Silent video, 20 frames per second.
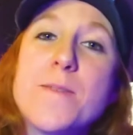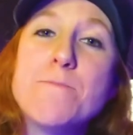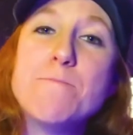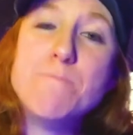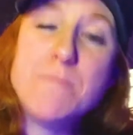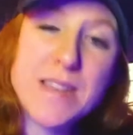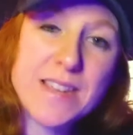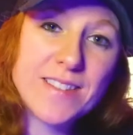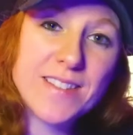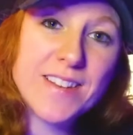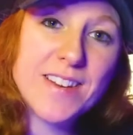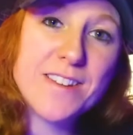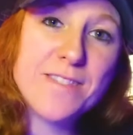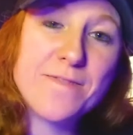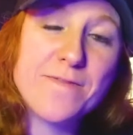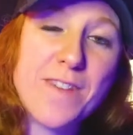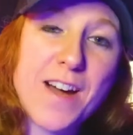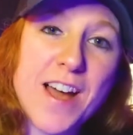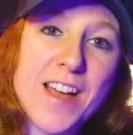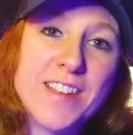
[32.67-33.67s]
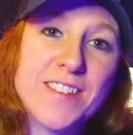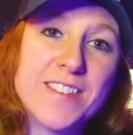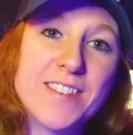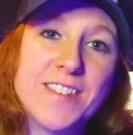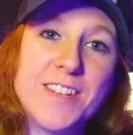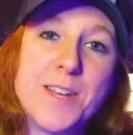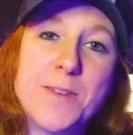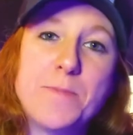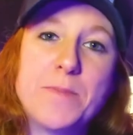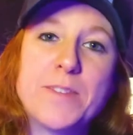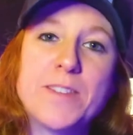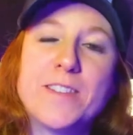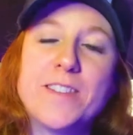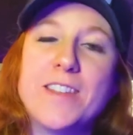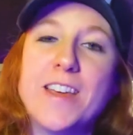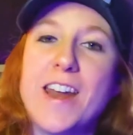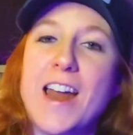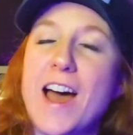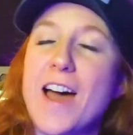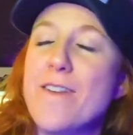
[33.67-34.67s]
mixing advice tips
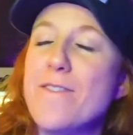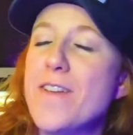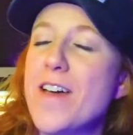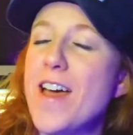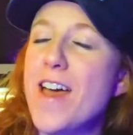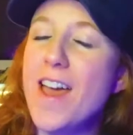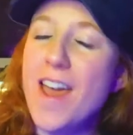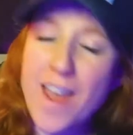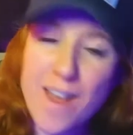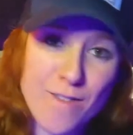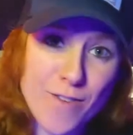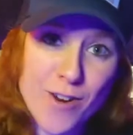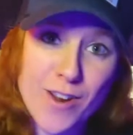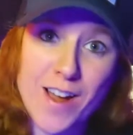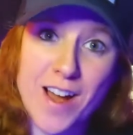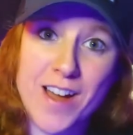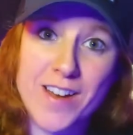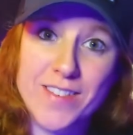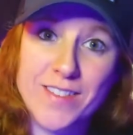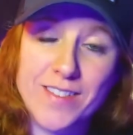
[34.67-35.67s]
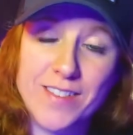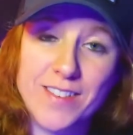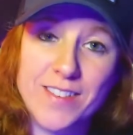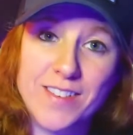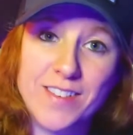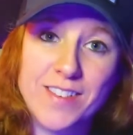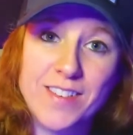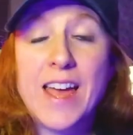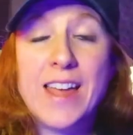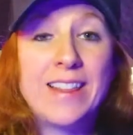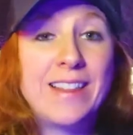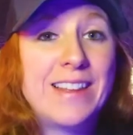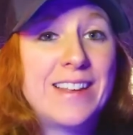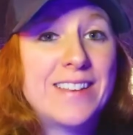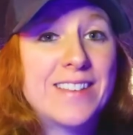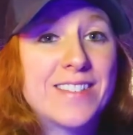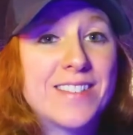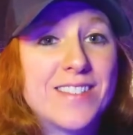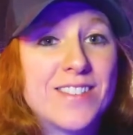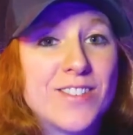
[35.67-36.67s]
that I've ever gotten, at
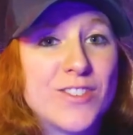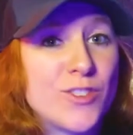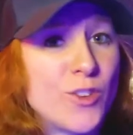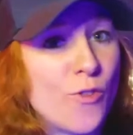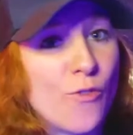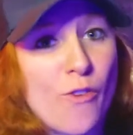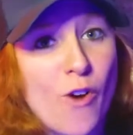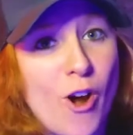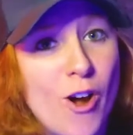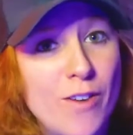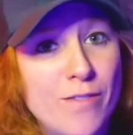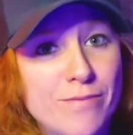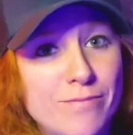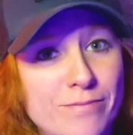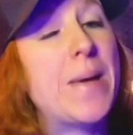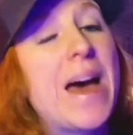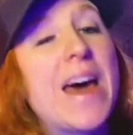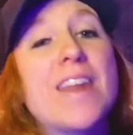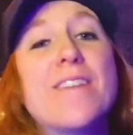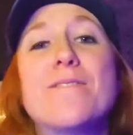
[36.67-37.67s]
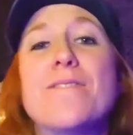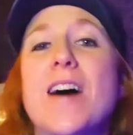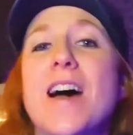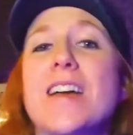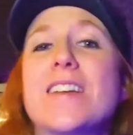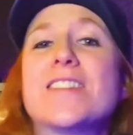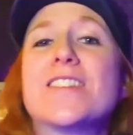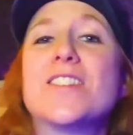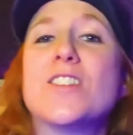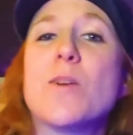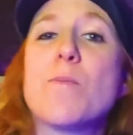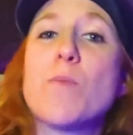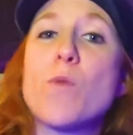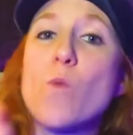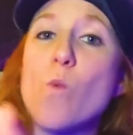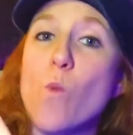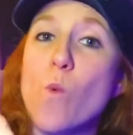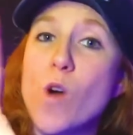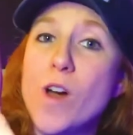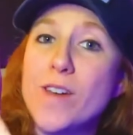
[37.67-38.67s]
least so far. Bad advice
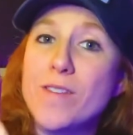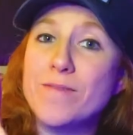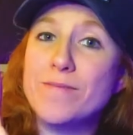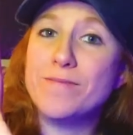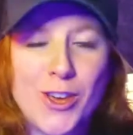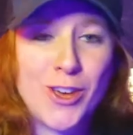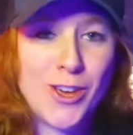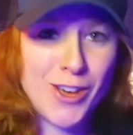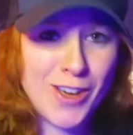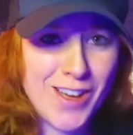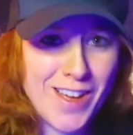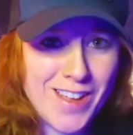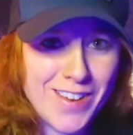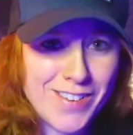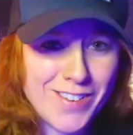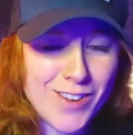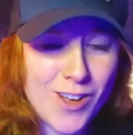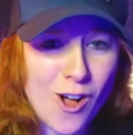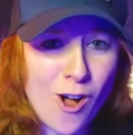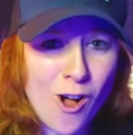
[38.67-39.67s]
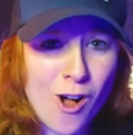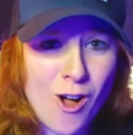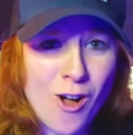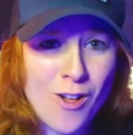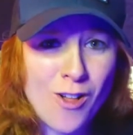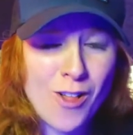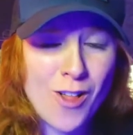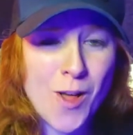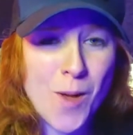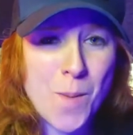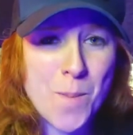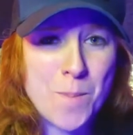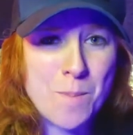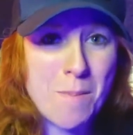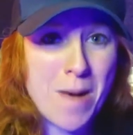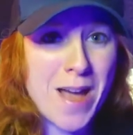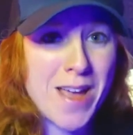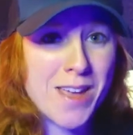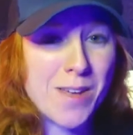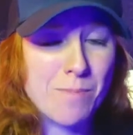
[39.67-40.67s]
number 1, cut all
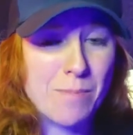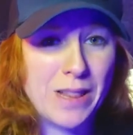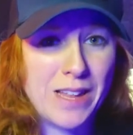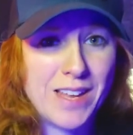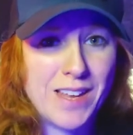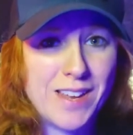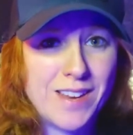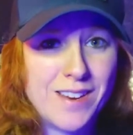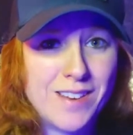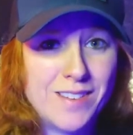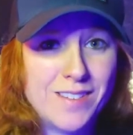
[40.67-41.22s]
mic bleed.